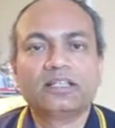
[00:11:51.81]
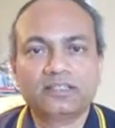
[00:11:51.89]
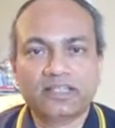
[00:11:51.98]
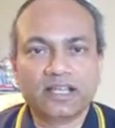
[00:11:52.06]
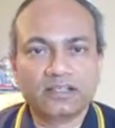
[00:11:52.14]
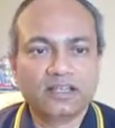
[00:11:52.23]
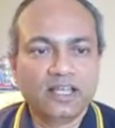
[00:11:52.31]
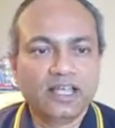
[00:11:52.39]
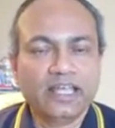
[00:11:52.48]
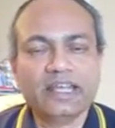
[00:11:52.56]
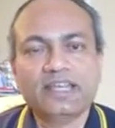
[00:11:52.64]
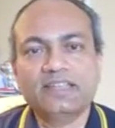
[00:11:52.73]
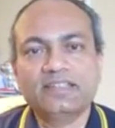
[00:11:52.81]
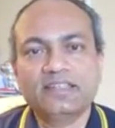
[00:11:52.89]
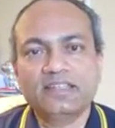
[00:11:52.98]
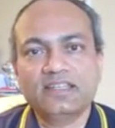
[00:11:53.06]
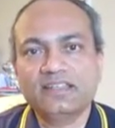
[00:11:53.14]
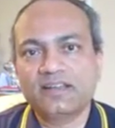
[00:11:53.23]
Then it is
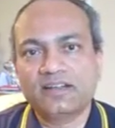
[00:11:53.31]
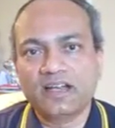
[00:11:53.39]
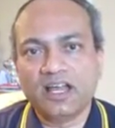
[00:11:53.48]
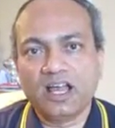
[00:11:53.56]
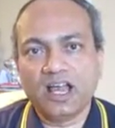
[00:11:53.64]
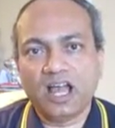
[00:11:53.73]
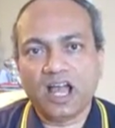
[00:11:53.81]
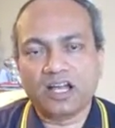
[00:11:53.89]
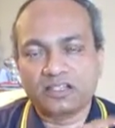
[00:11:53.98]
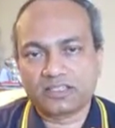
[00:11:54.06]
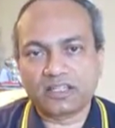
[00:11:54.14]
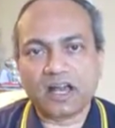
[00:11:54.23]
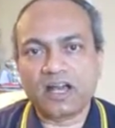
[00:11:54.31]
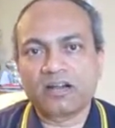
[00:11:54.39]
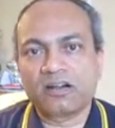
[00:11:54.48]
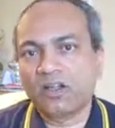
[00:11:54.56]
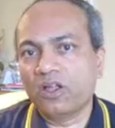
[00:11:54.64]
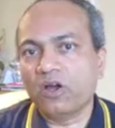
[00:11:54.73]
either a
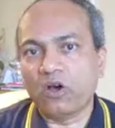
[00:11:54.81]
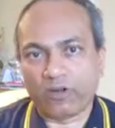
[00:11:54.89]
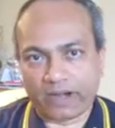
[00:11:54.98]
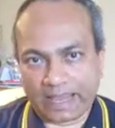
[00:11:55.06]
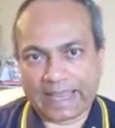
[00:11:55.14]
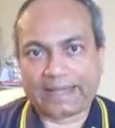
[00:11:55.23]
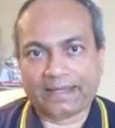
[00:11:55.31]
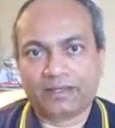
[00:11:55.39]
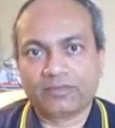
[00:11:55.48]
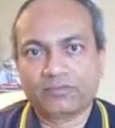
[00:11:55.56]
star or n.